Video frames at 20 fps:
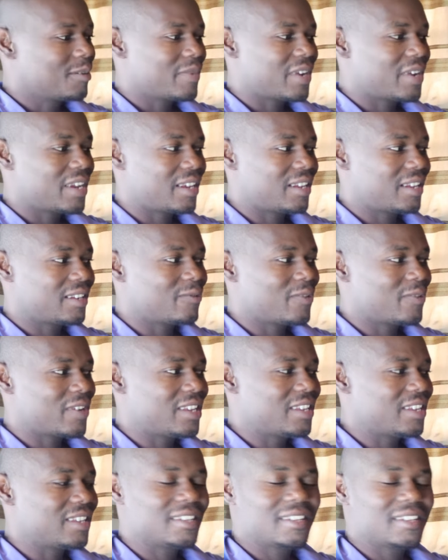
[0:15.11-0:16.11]
but
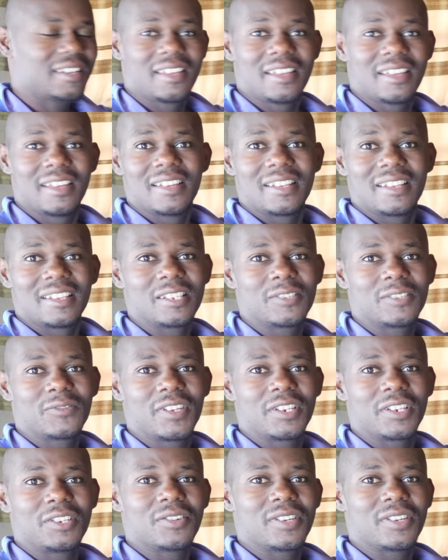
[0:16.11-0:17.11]
anyway this
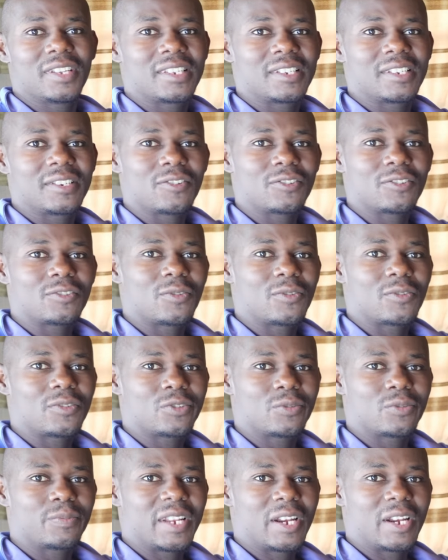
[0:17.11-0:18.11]
video is not going
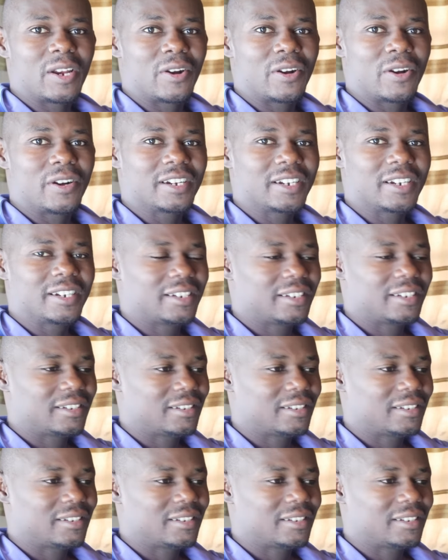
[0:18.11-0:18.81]
to be long